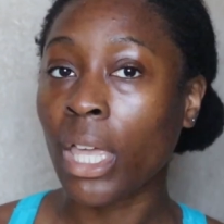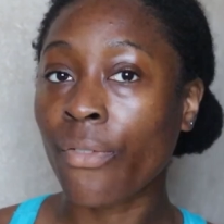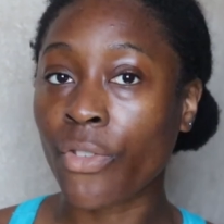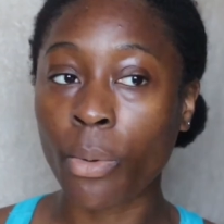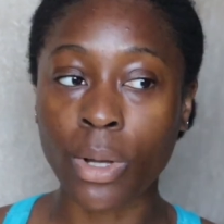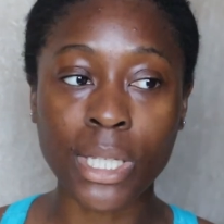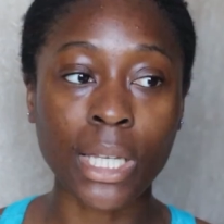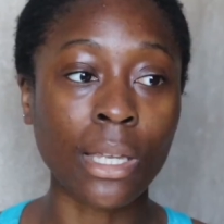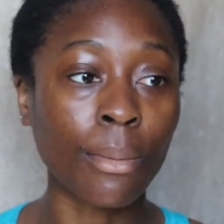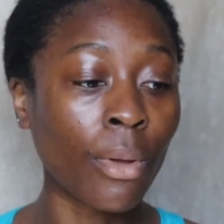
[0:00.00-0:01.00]
If you are
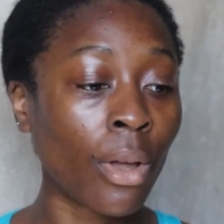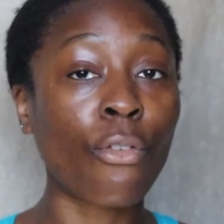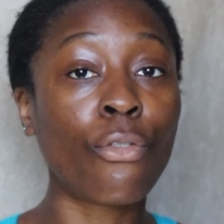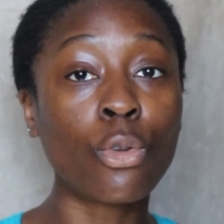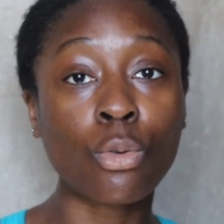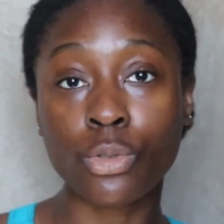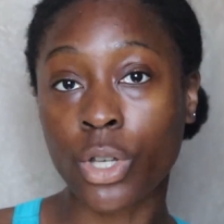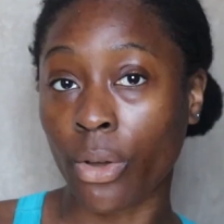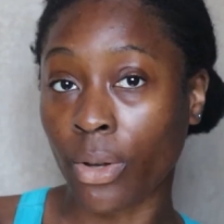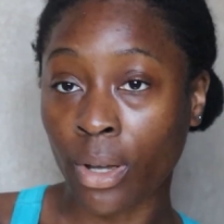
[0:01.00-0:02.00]
team Floral
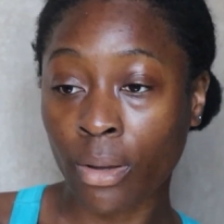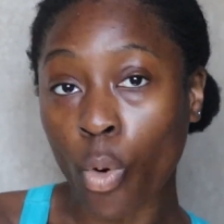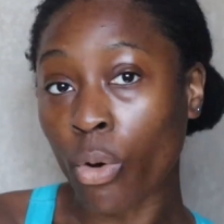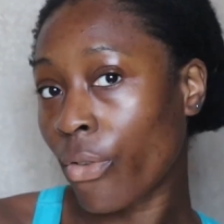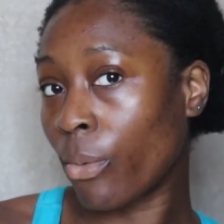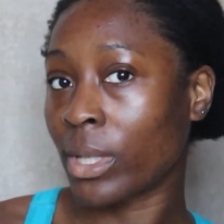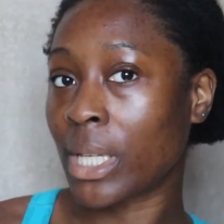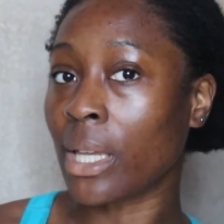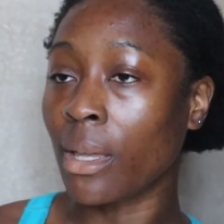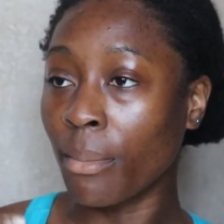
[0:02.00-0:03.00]
Toner or if you are
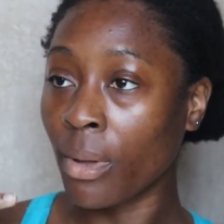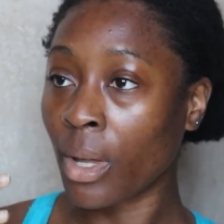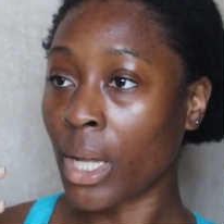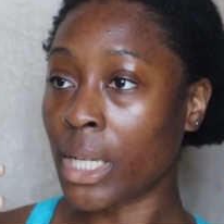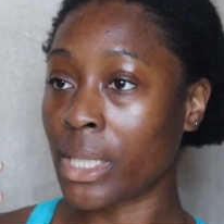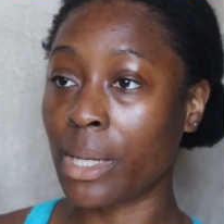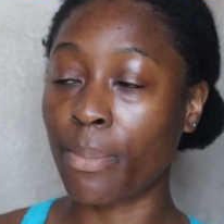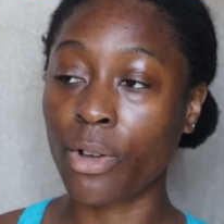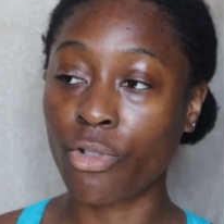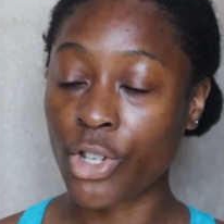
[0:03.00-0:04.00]
team
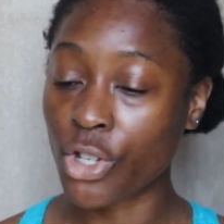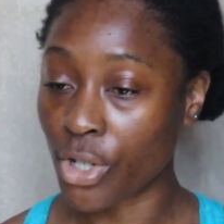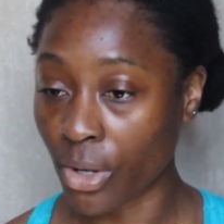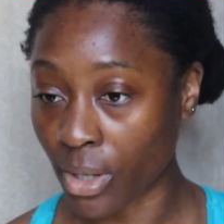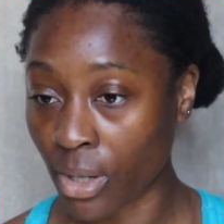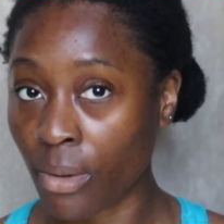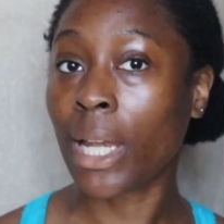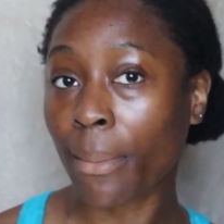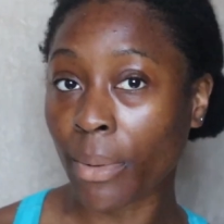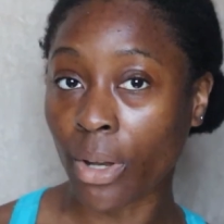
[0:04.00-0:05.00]
Deep Hydration Toner,
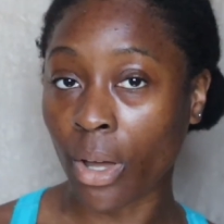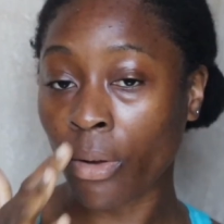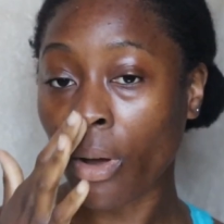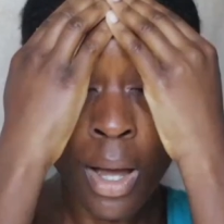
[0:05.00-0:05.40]
let me know.